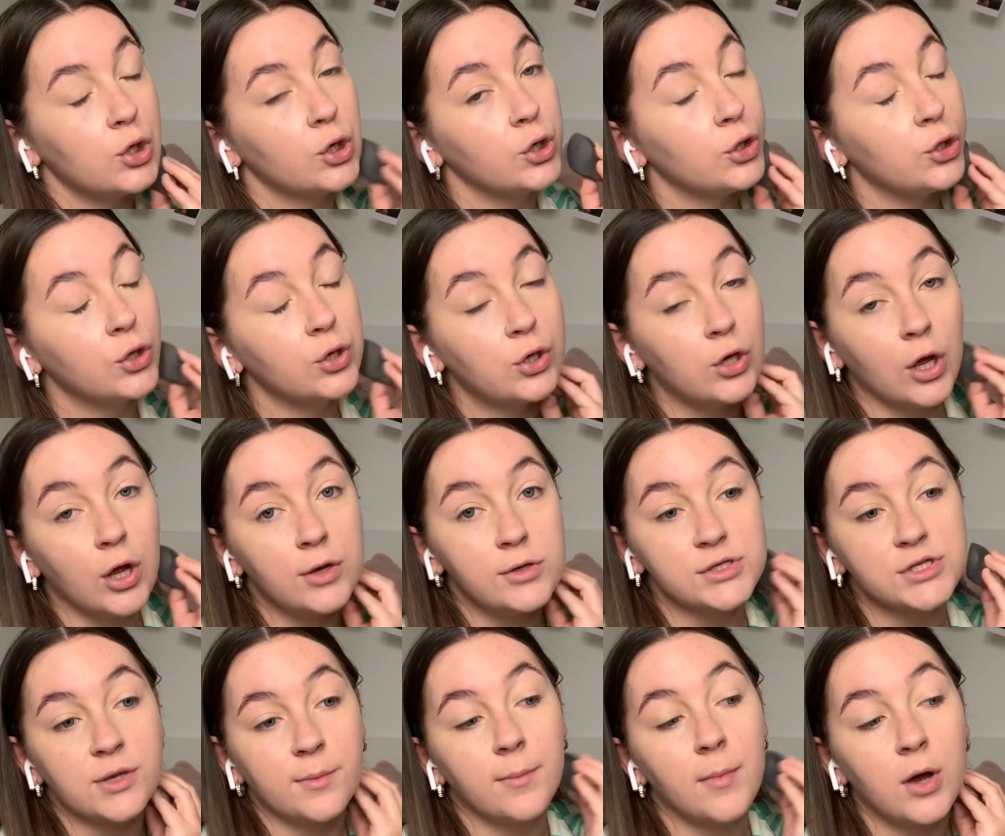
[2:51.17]
Who knows,
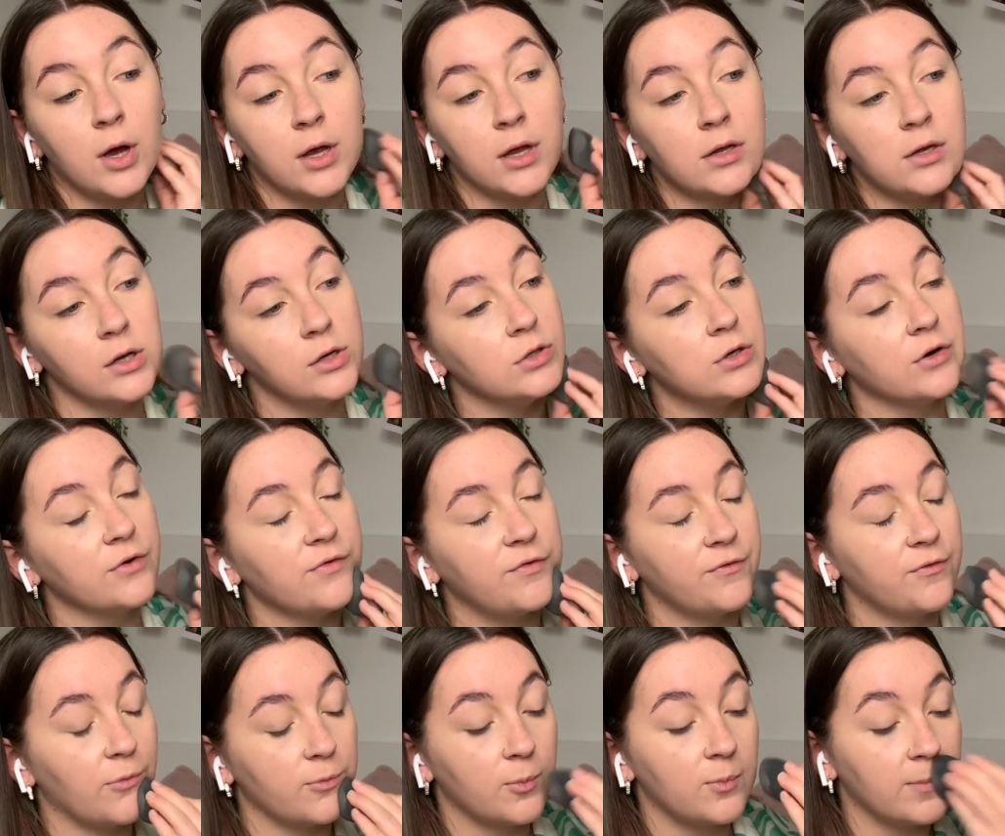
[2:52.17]
I might love
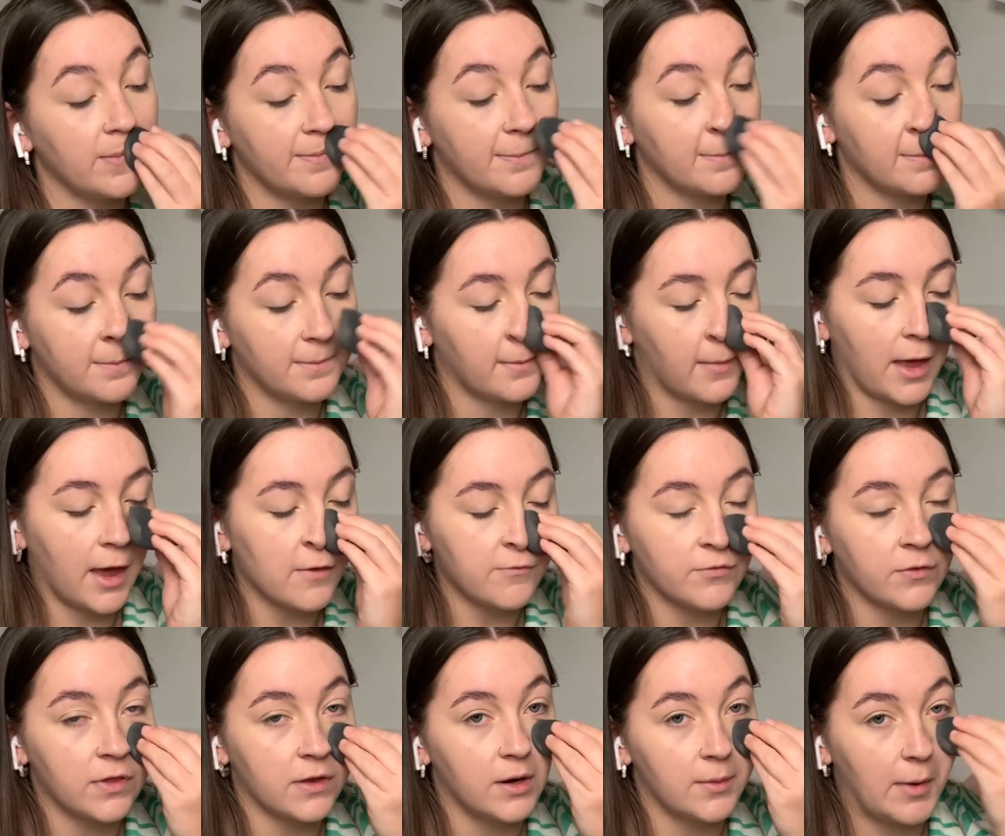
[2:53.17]

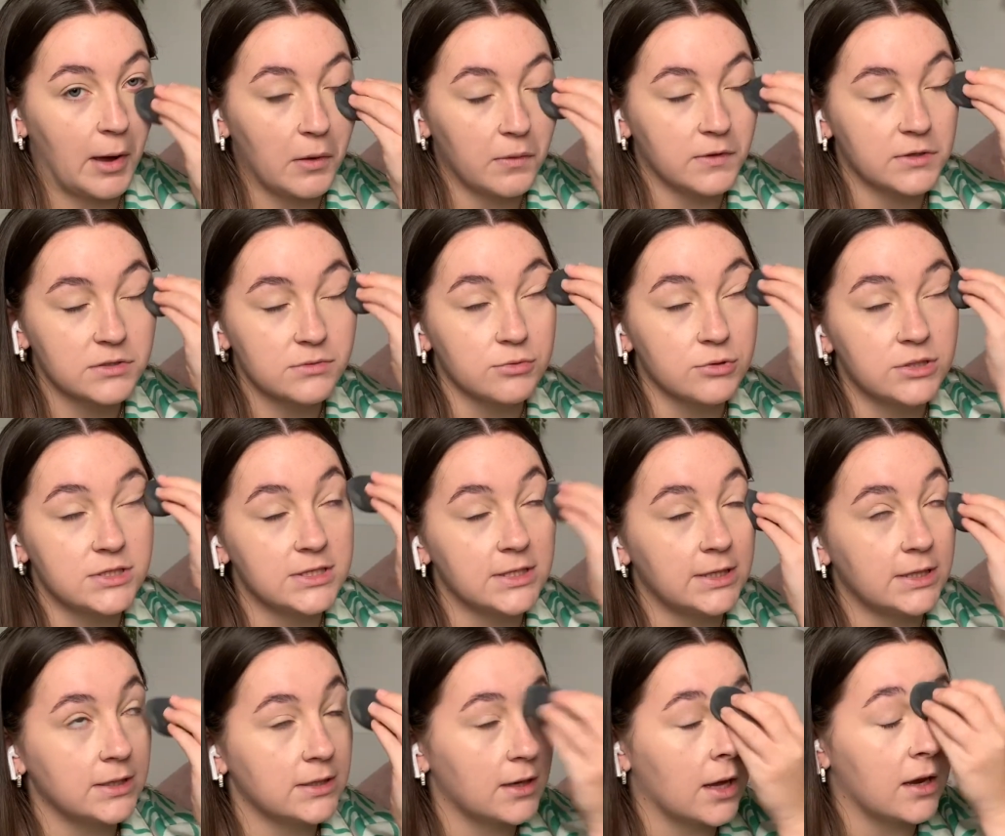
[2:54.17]
everything about this
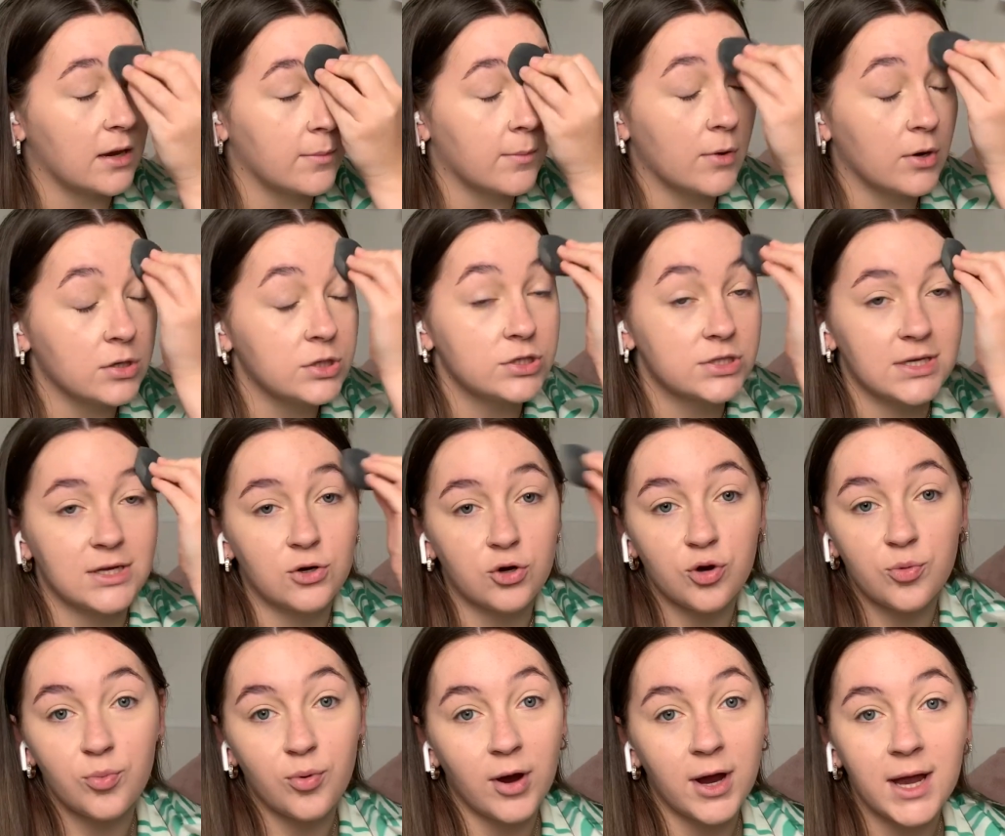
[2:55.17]
routine and I might just
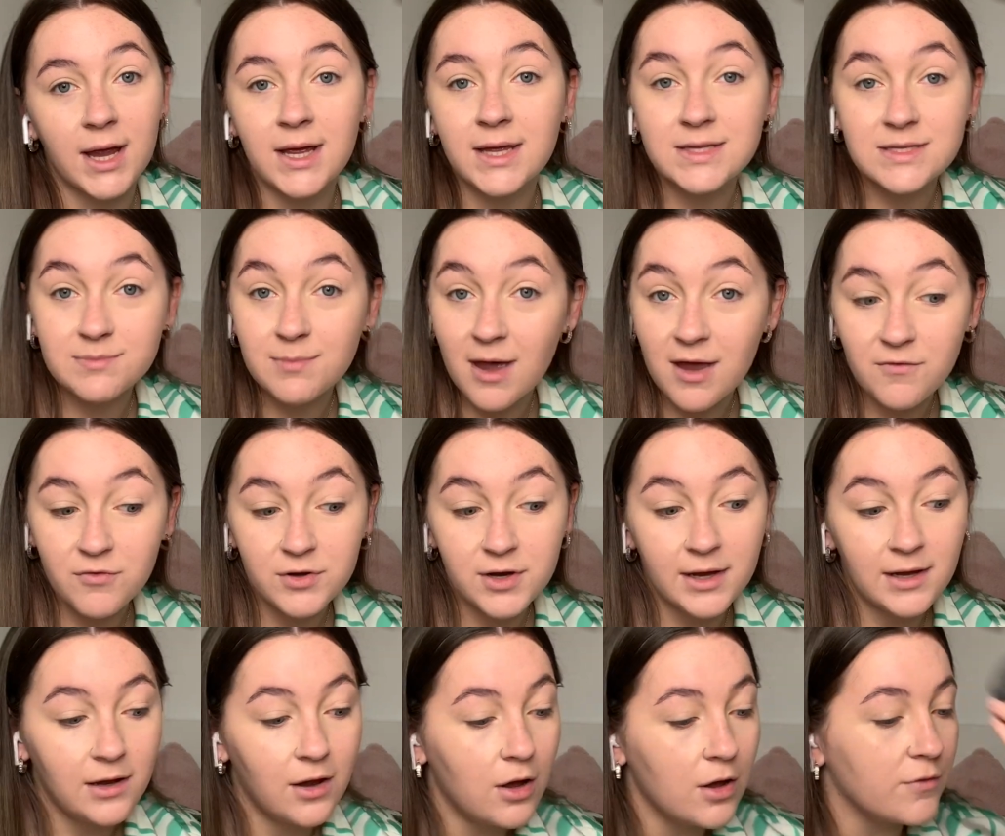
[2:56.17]
incorporate it into my everyday
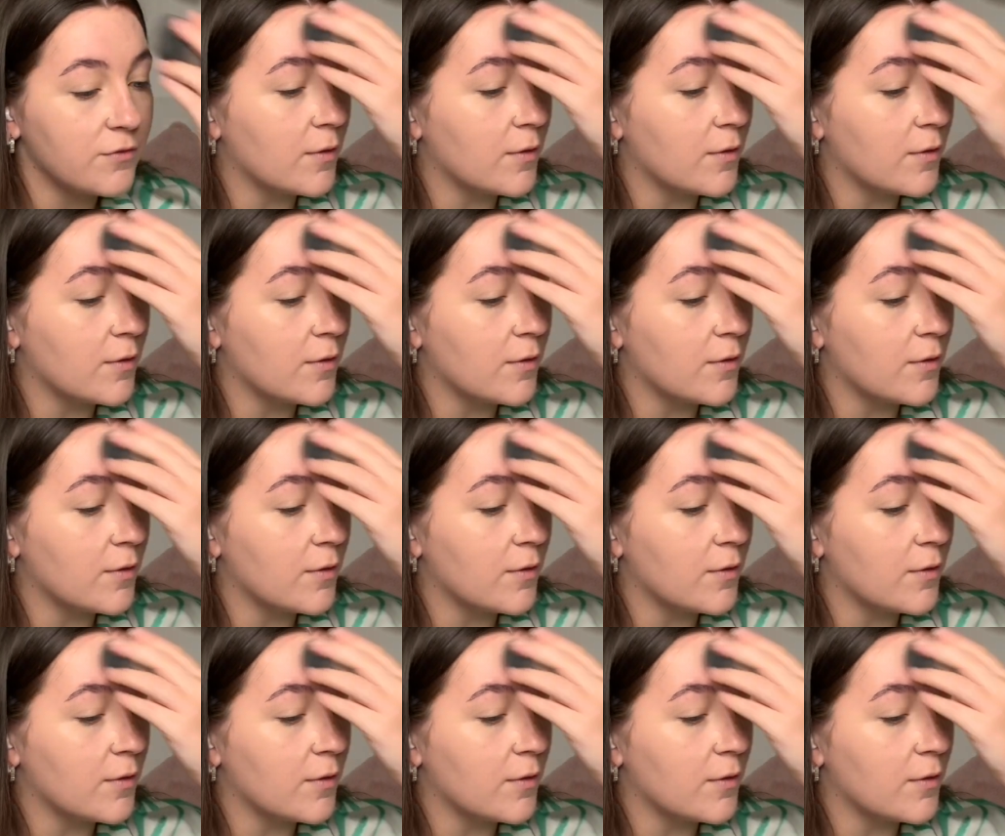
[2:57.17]
life.